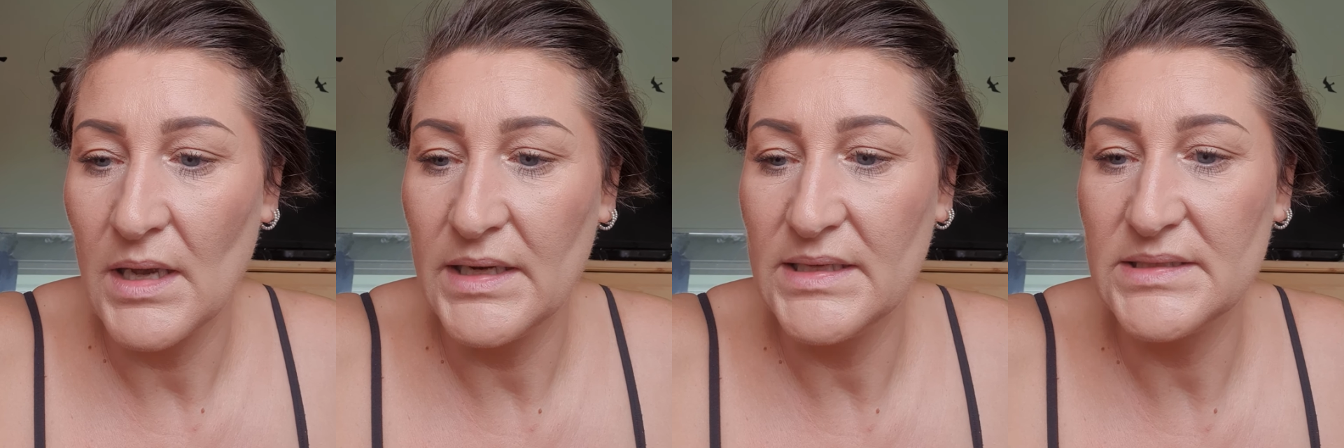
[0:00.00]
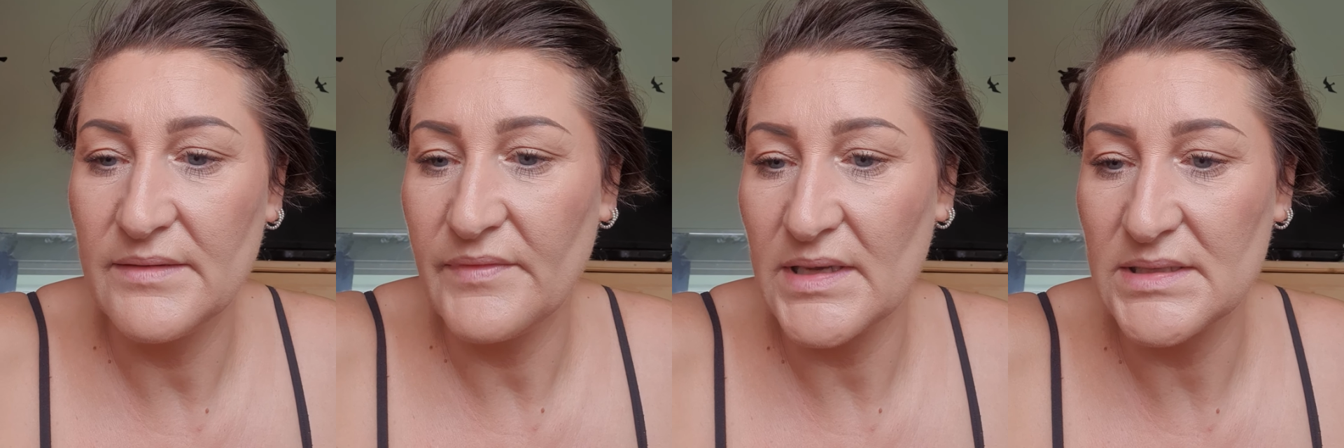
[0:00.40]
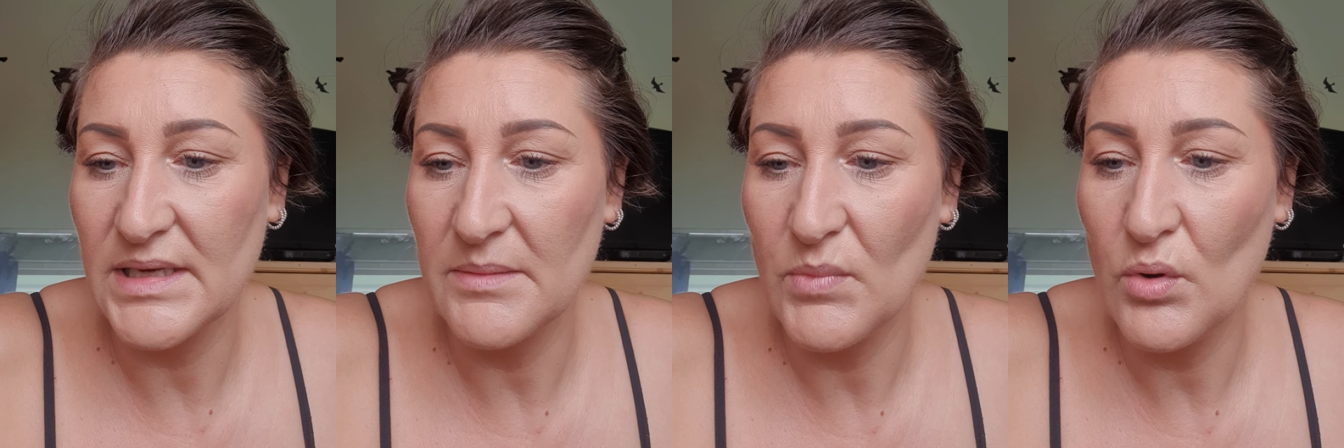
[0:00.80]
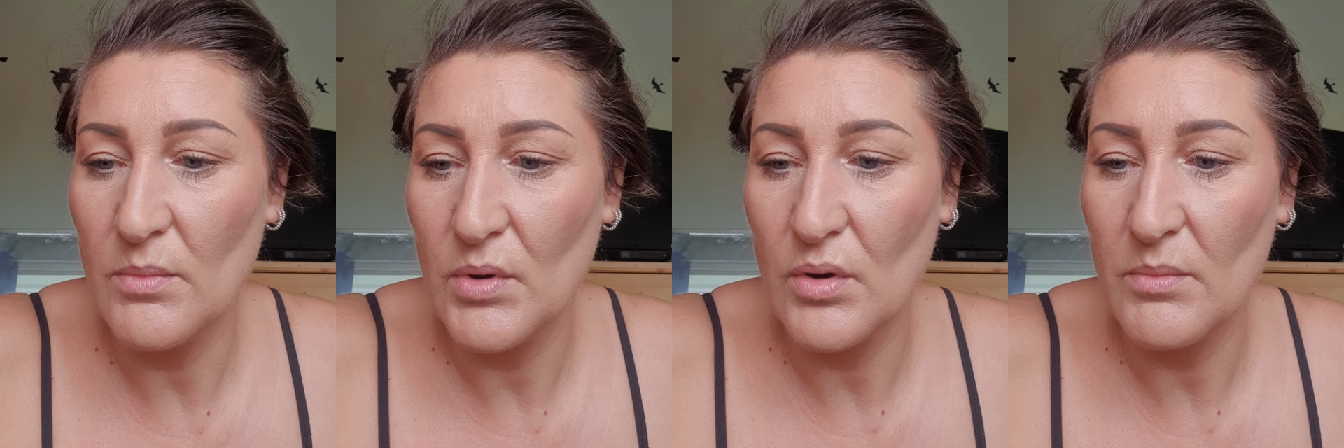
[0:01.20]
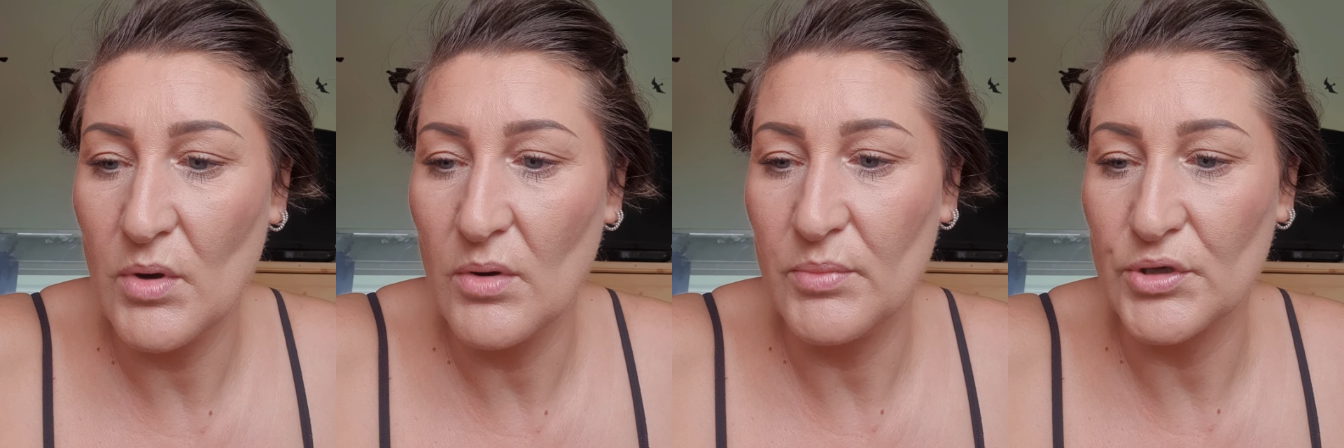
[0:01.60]
I need to invest in
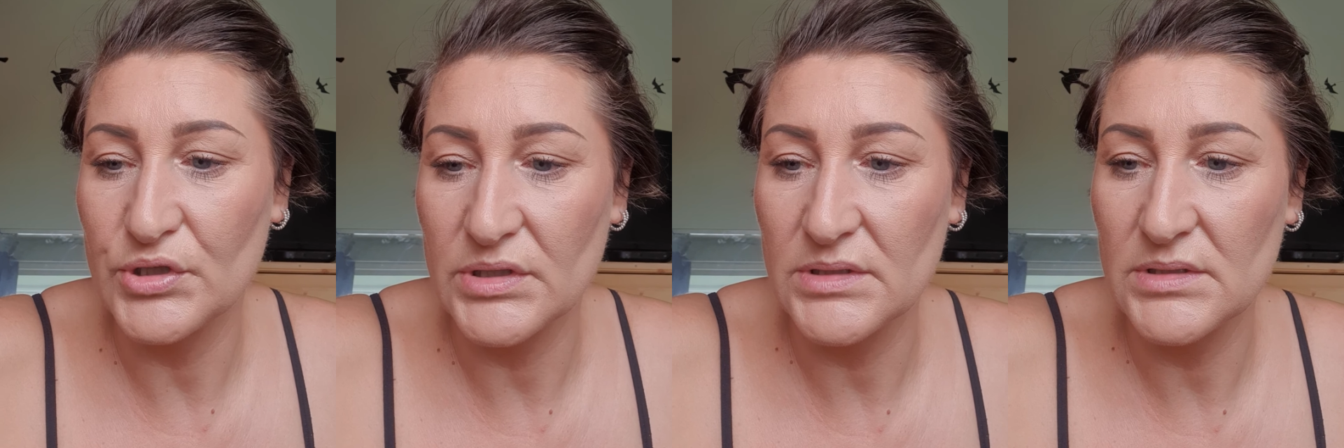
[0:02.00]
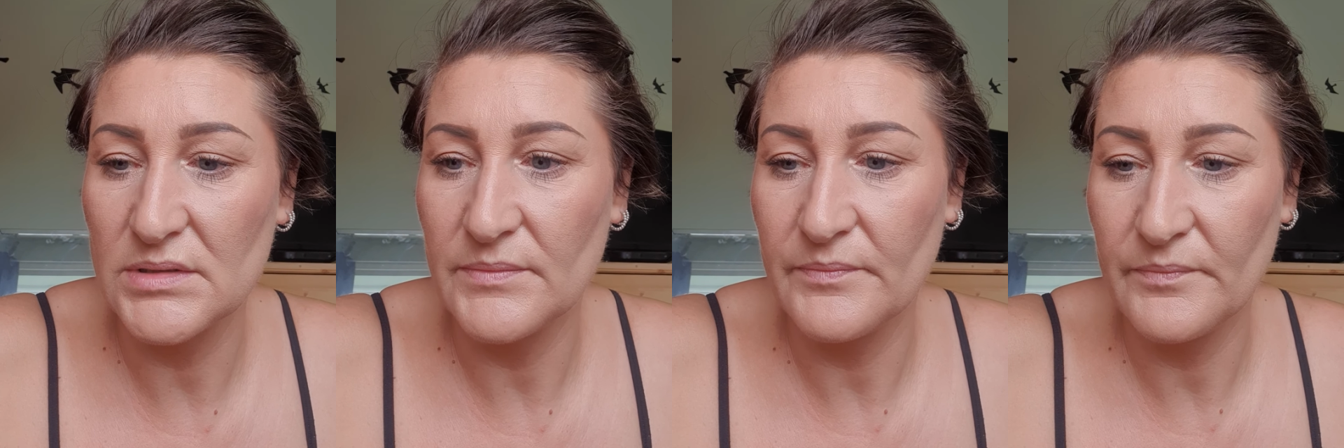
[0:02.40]
more brushes.